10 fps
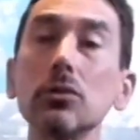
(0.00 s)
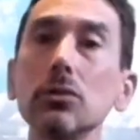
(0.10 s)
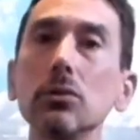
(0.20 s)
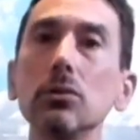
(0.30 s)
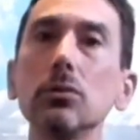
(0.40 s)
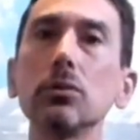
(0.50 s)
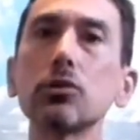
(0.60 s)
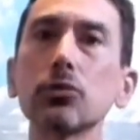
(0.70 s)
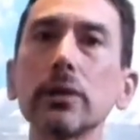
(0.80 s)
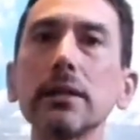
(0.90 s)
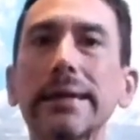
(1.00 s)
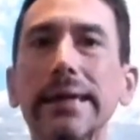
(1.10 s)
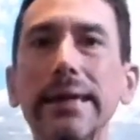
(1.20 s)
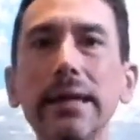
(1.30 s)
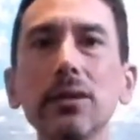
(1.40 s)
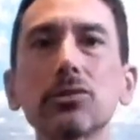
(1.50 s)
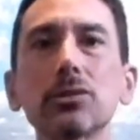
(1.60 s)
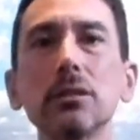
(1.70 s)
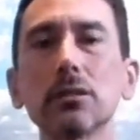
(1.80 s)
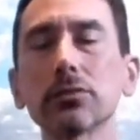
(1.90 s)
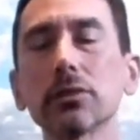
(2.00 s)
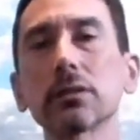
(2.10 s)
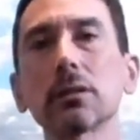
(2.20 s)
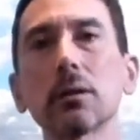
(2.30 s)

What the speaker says: to treat each different